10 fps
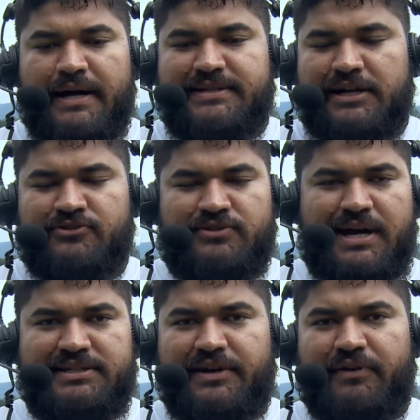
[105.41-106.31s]
I talk to those
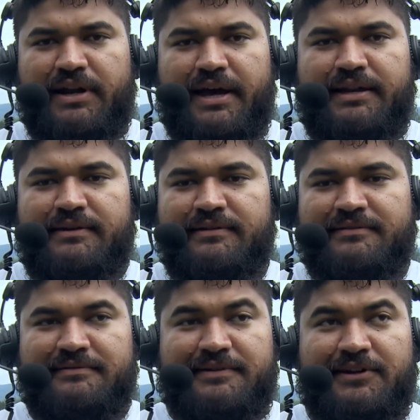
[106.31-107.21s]
guys every night. And,
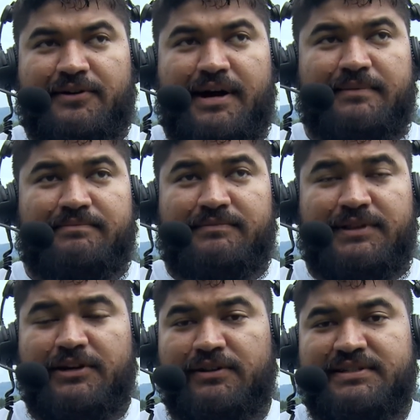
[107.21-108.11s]
you know, I
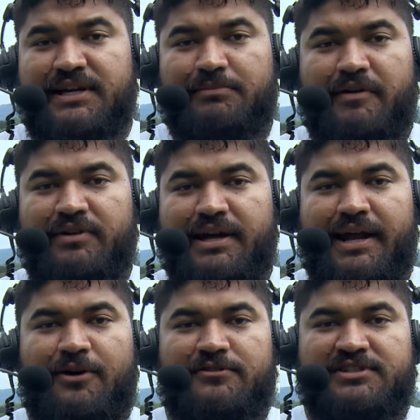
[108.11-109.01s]
literally tell them every night
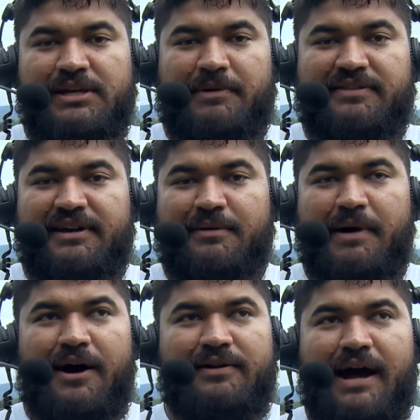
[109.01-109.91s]
I go to sleep, I think
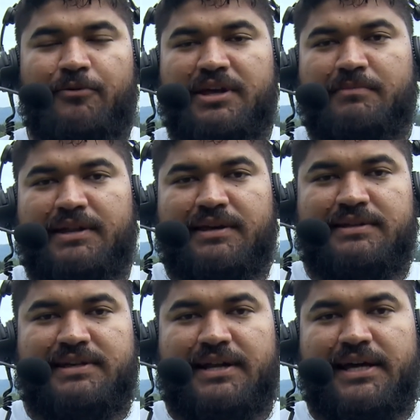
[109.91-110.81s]
about how we can make the
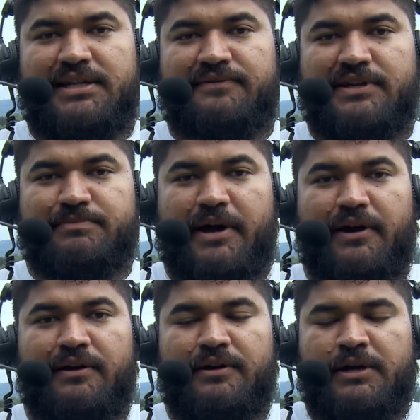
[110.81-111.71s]
inside of that defense
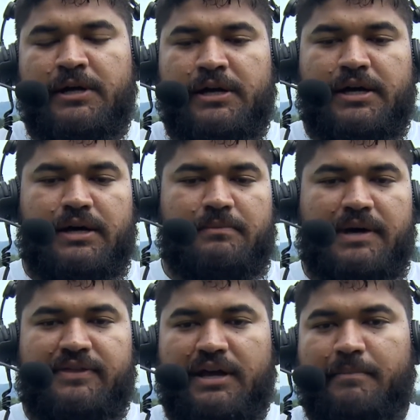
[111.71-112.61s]
better.
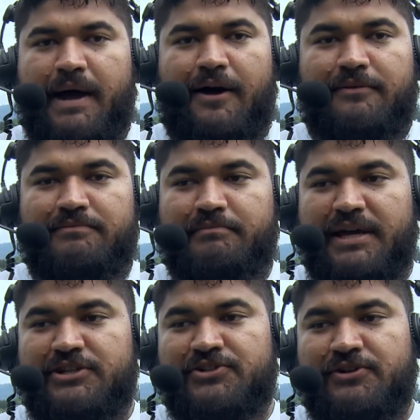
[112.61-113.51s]
Um, I think about
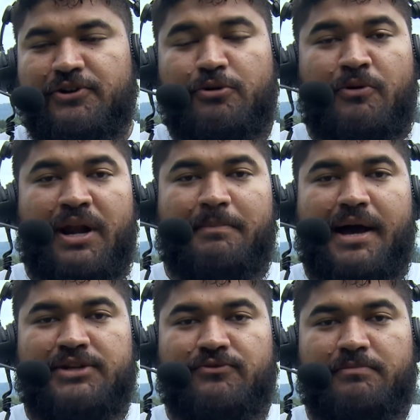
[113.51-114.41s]
making sure no running
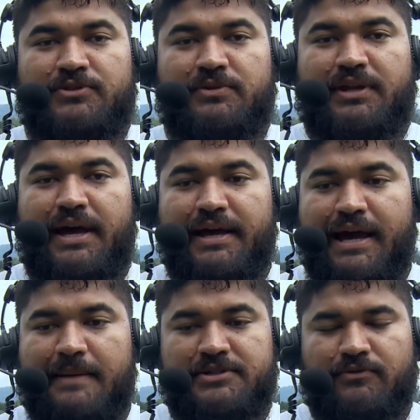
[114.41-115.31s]
backs run between the
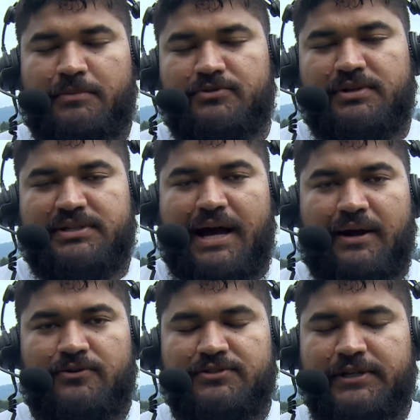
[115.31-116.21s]
A-gaps and run between the
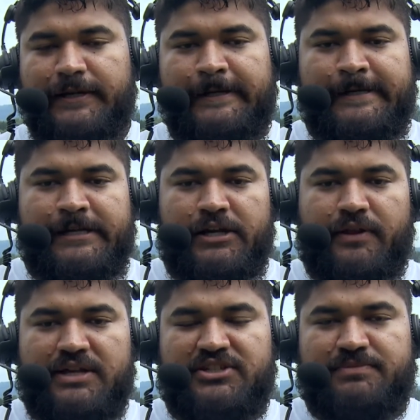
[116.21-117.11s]
tackles. And,
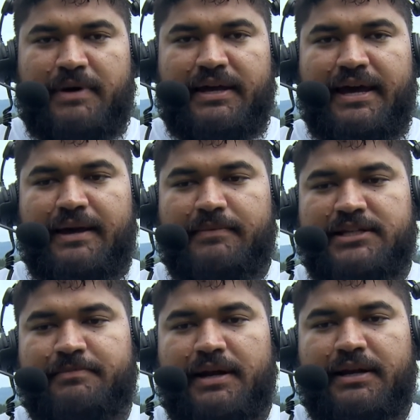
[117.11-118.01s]
you know, that's just my game.
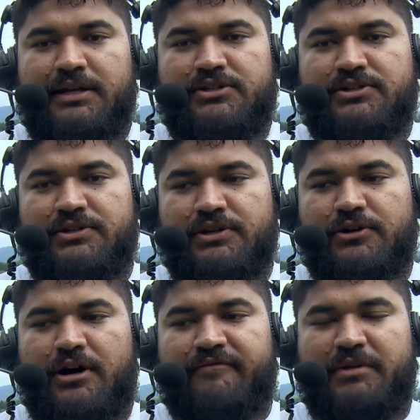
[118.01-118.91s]
That's my niche.
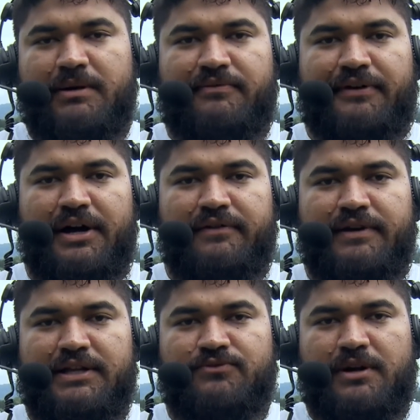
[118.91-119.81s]
You know, I've become fond
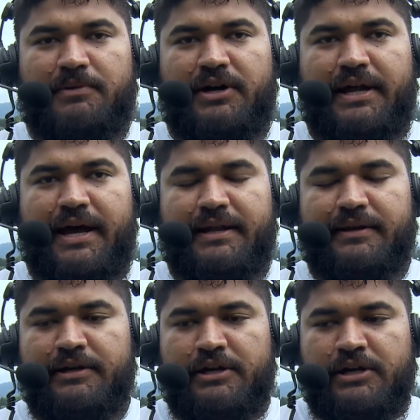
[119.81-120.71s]
of it. That's what I'm good at.
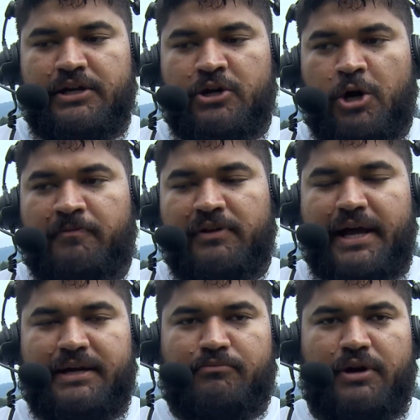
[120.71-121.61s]
And, you know,
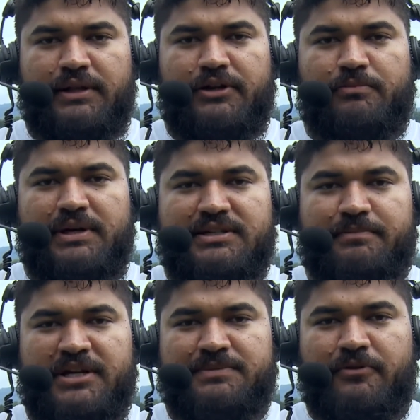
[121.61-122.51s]
hopefully I can bring a little bit
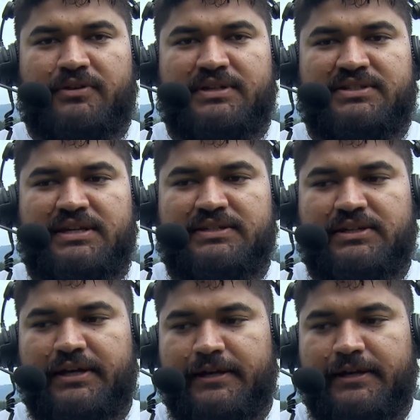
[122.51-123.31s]
to Pittsburgh this season